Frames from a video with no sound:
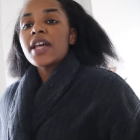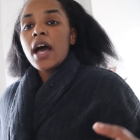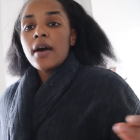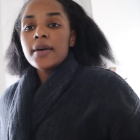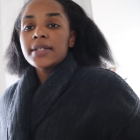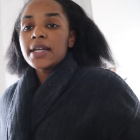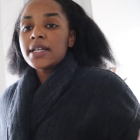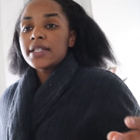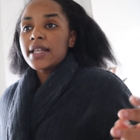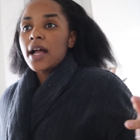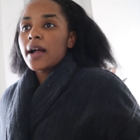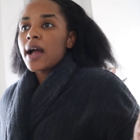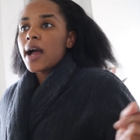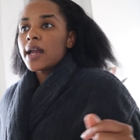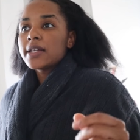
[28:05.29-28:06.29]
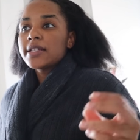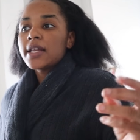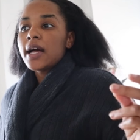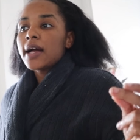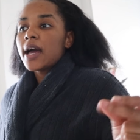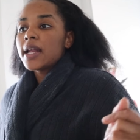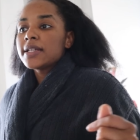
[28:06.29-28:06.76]
always out of stock, out of
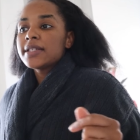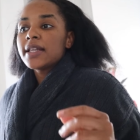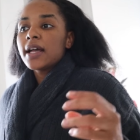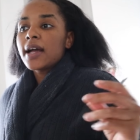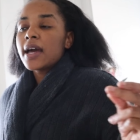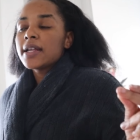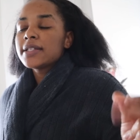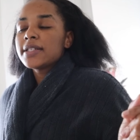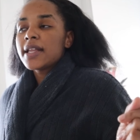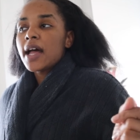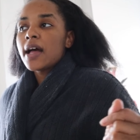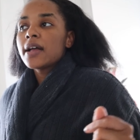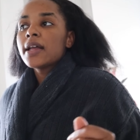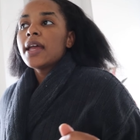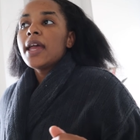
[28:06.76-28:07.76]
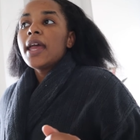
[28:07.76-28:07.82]
stock, out of stock, out of stock.